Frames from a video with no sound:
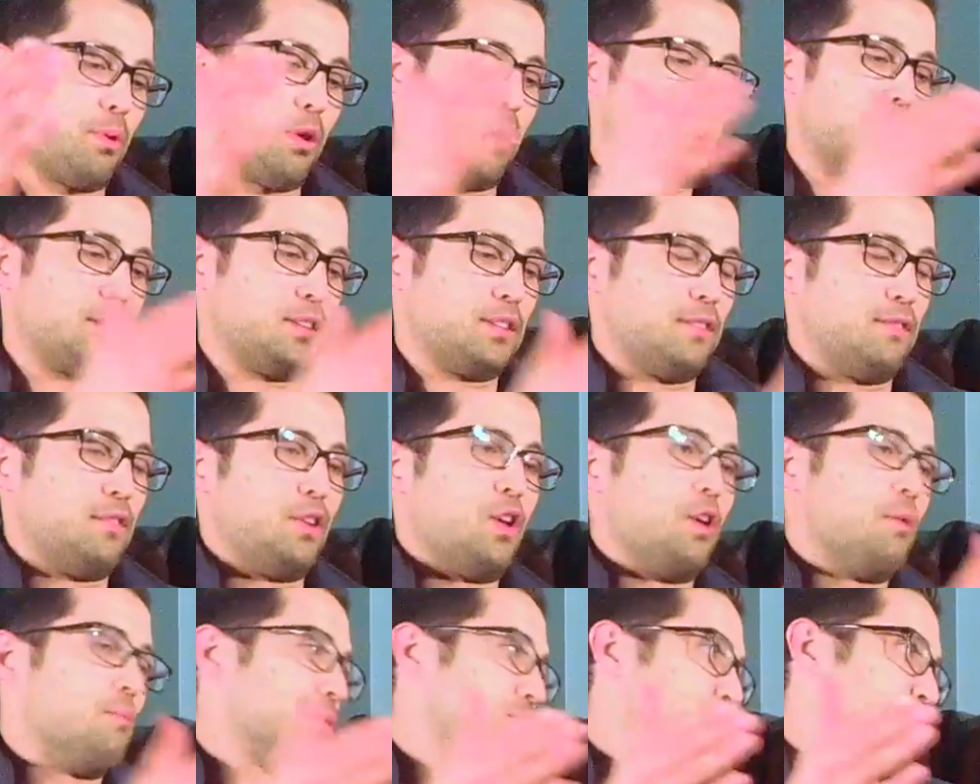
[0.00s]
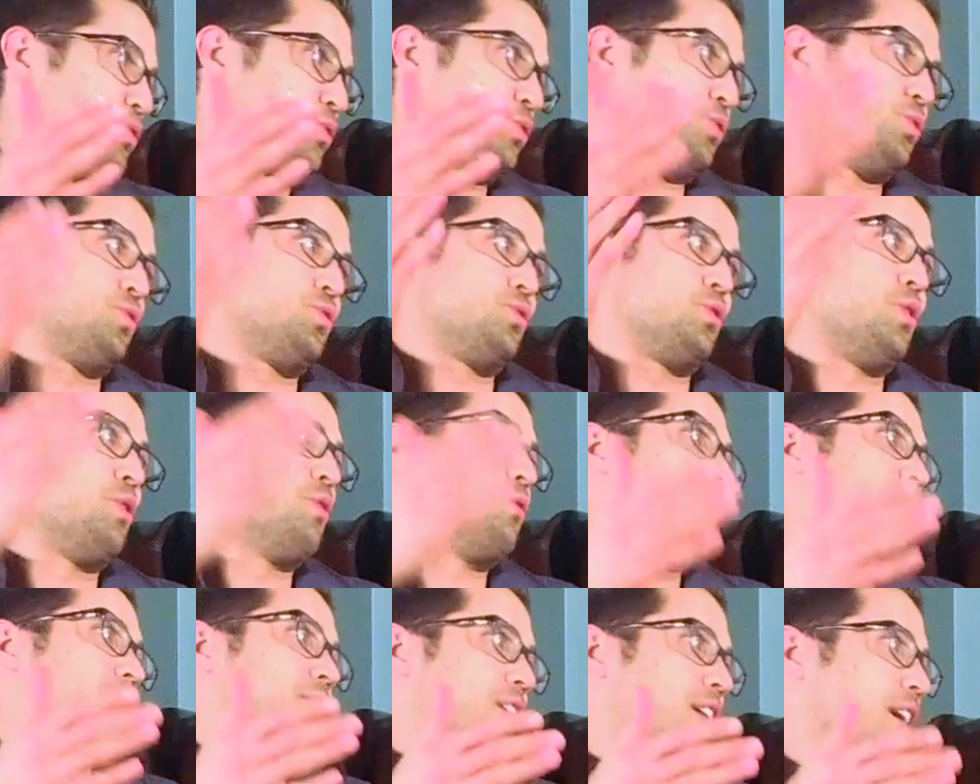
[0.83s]
product development's too
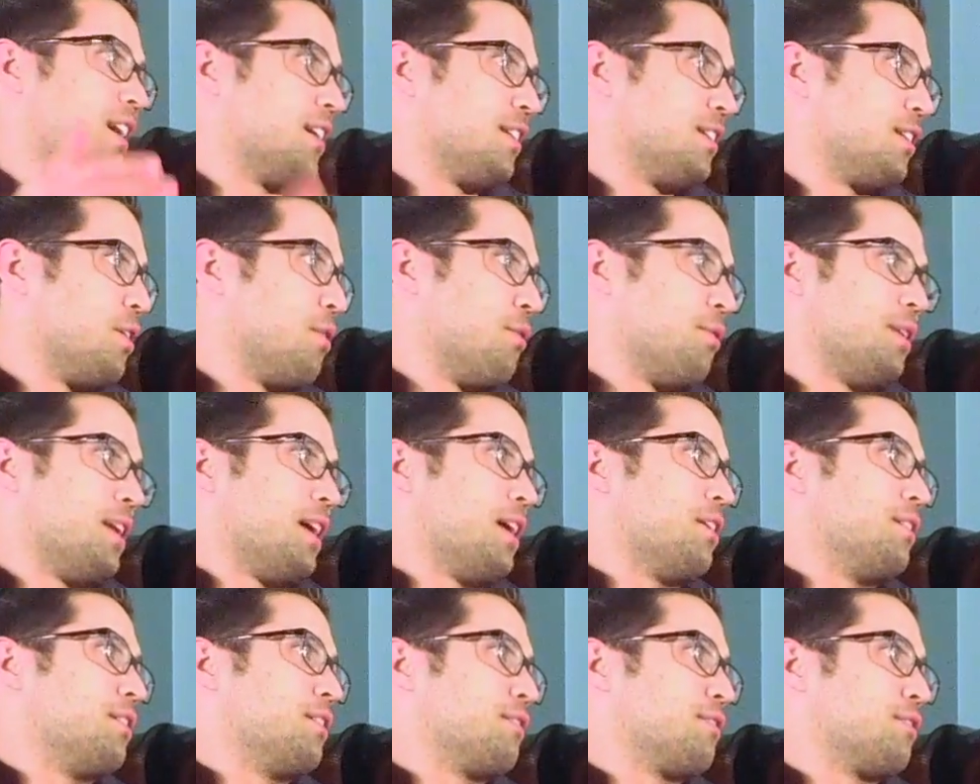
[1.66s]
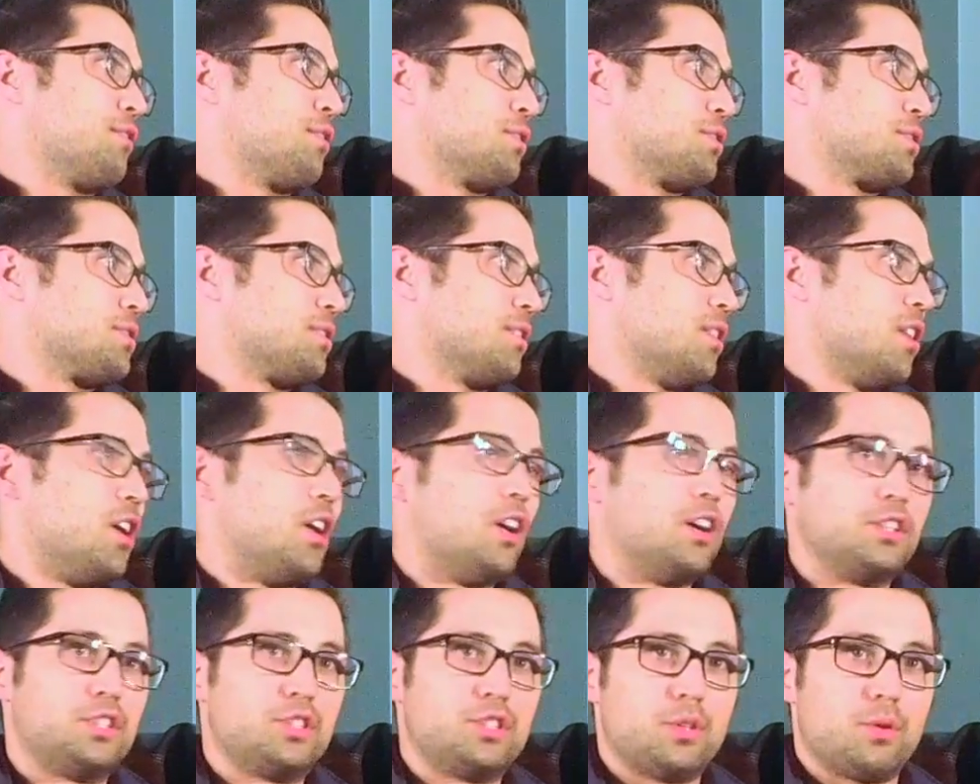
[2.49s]
slow and you're not going out in a first
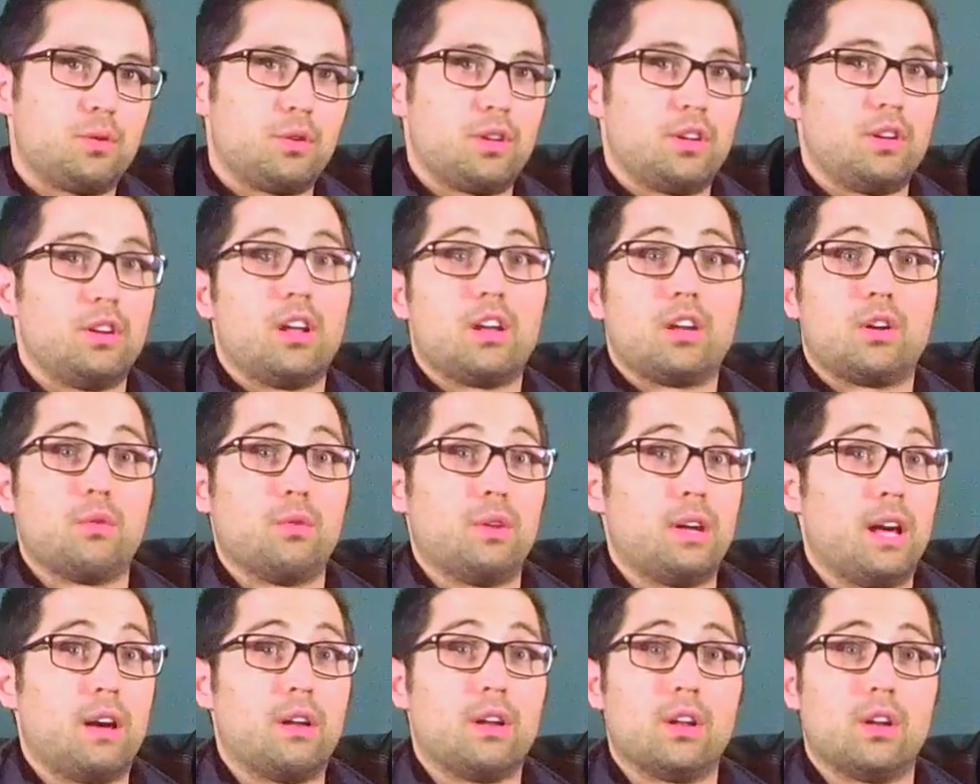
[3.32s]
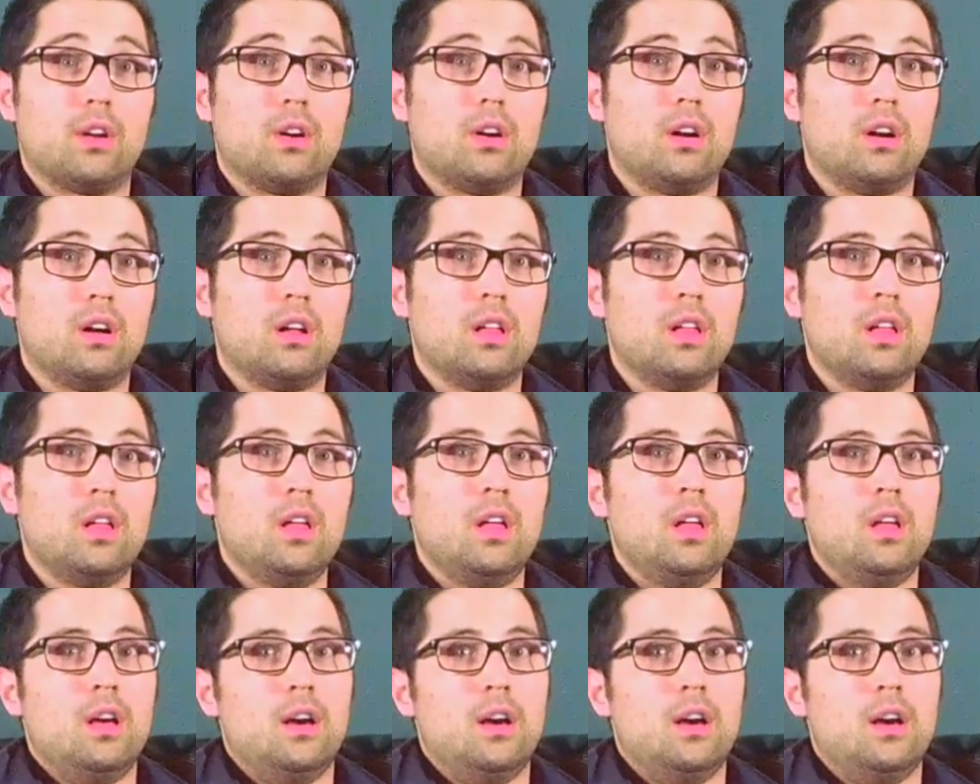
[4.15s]
launch or you're not going out at all.